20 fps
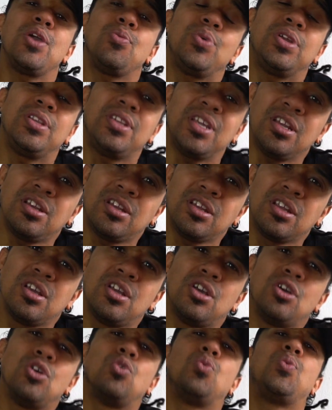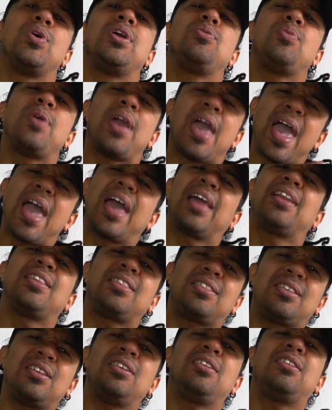we did when we
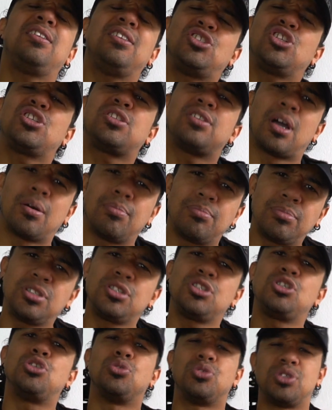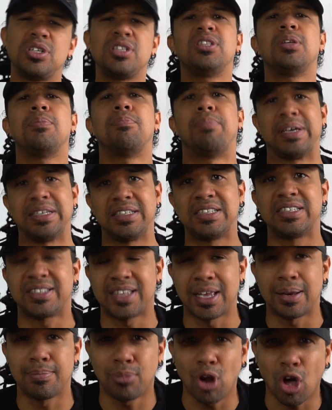added 3-digit numbers using the base
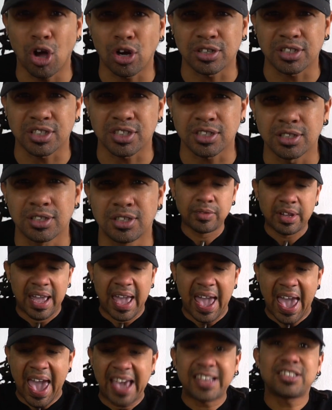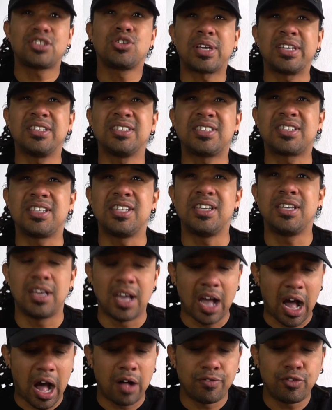10 blocks. As you can see,
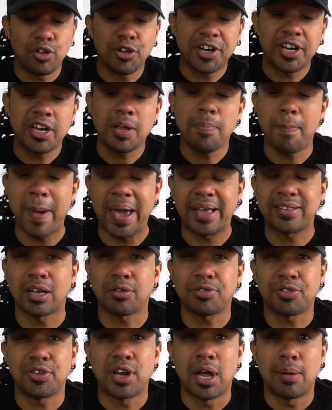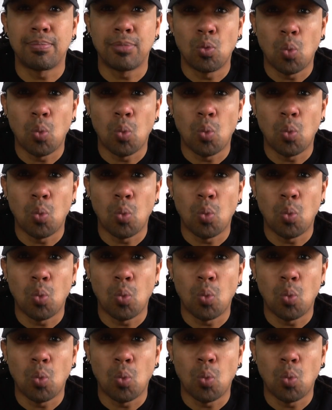I've already packed out the number